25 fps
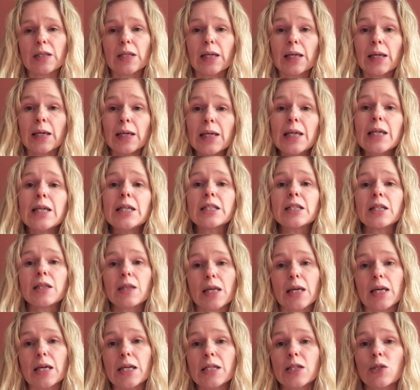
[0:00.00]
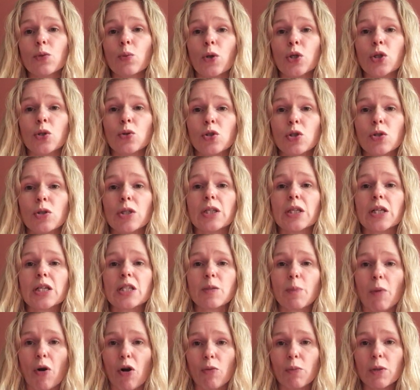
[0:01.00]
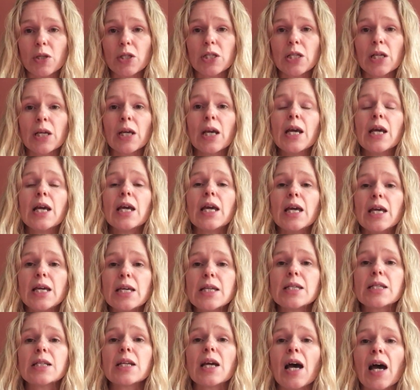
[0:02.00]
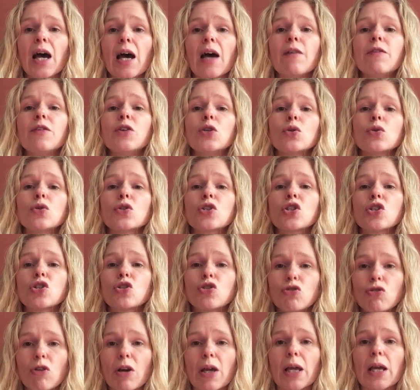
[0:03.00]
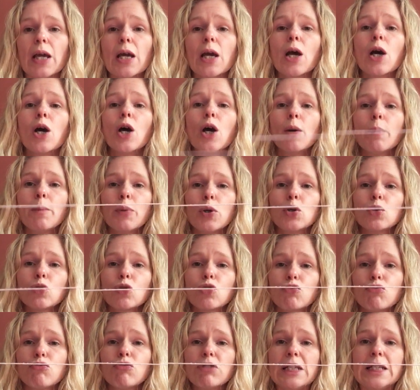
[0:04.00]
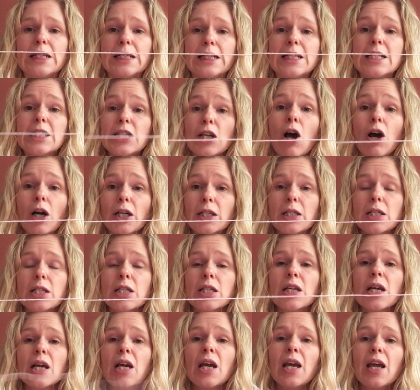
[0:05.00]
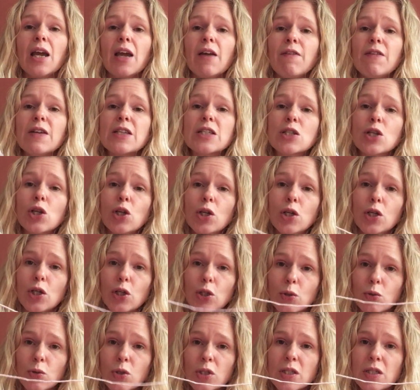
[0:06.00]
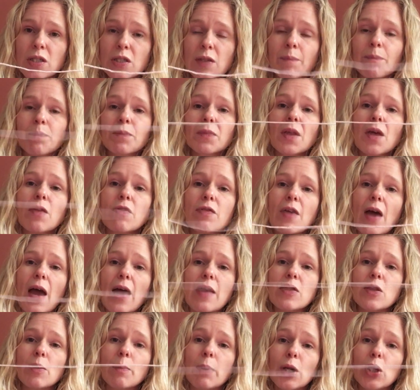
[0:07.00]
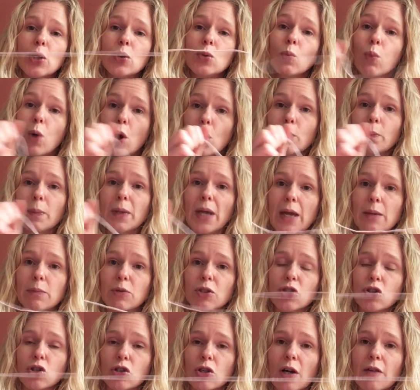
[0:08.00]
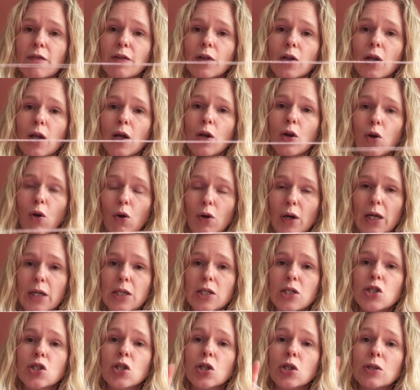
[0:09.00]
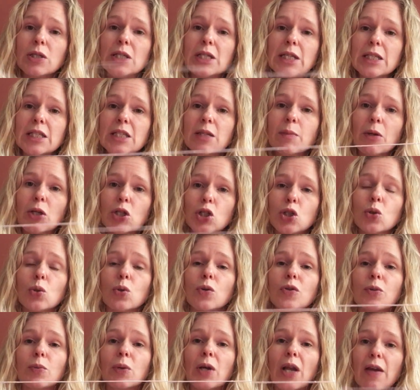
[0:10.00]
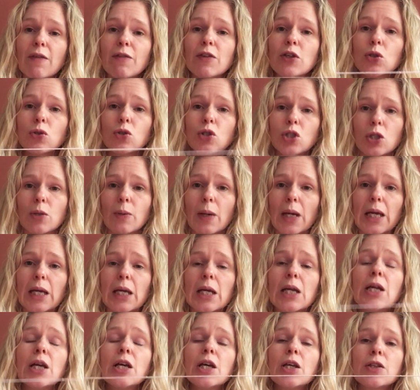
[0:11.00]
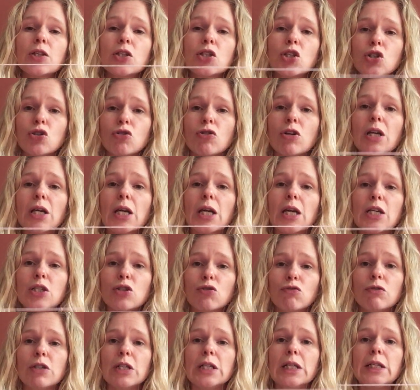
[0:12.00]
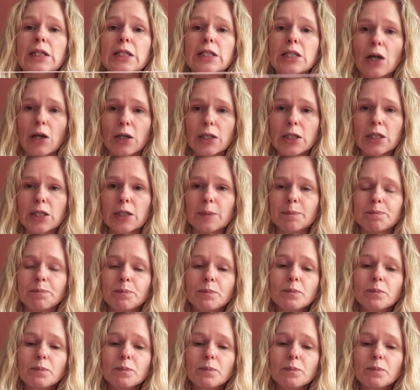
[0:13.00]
The key to this when you're doing the experiment is to have your string pulled really tight. If it's loose, then the balloon won't be able to travel along it. So you need to make sure that whatever you're doing, the string is really tight.